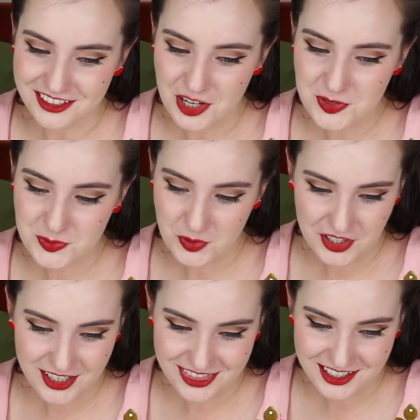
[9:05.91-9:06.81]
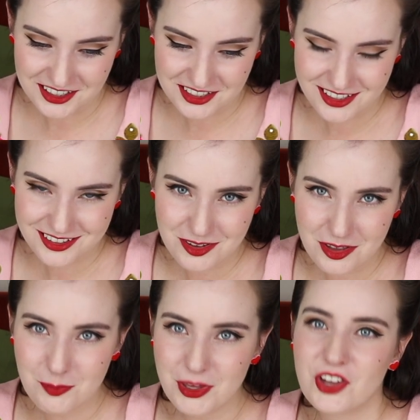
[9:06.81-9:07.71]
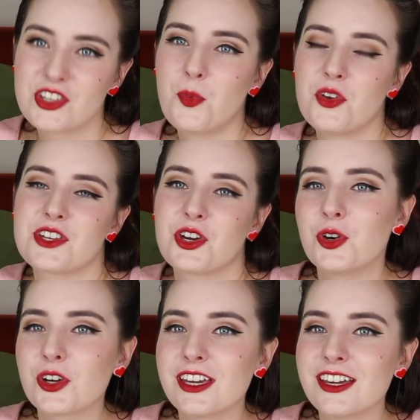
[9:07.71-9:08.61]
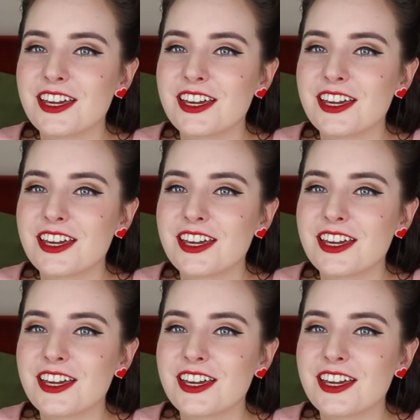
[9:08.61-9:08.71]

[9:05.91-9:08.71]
I was worried that because I wasn't cooking,